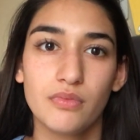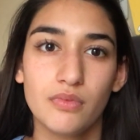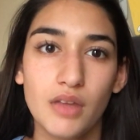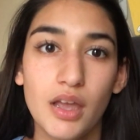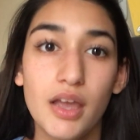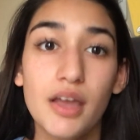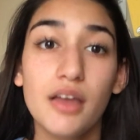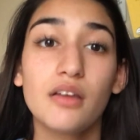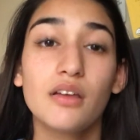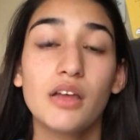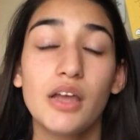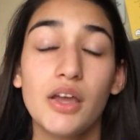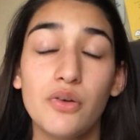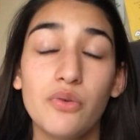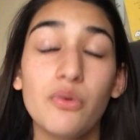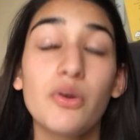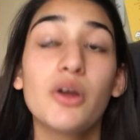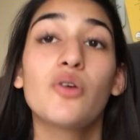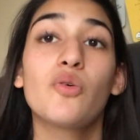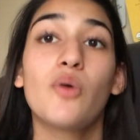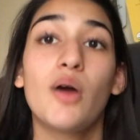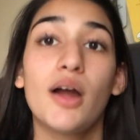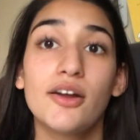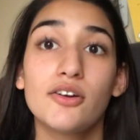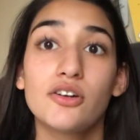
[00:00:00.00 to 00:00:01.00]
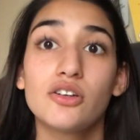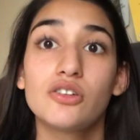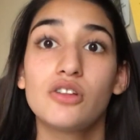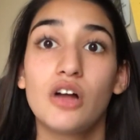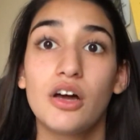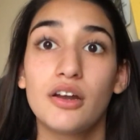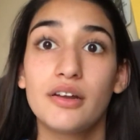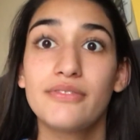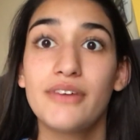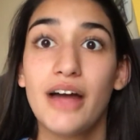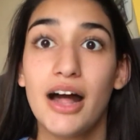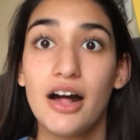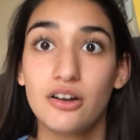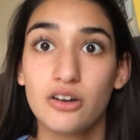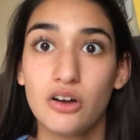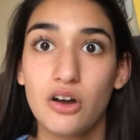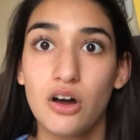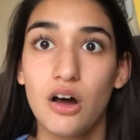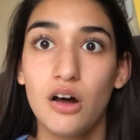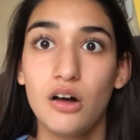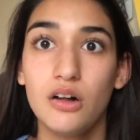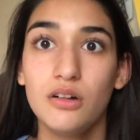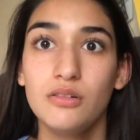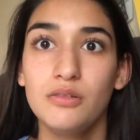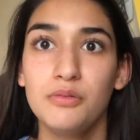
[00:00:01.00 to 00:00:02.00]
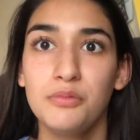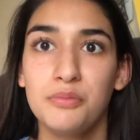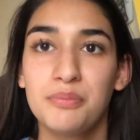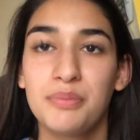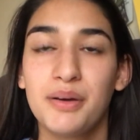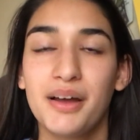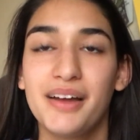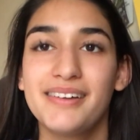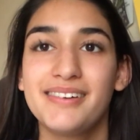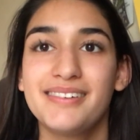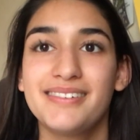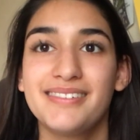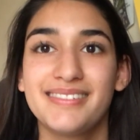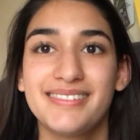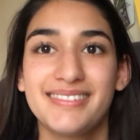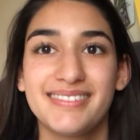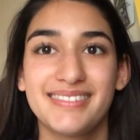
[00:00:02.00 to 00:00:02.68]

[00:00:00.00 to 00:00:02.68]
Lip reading: It required a lot of alcohol, but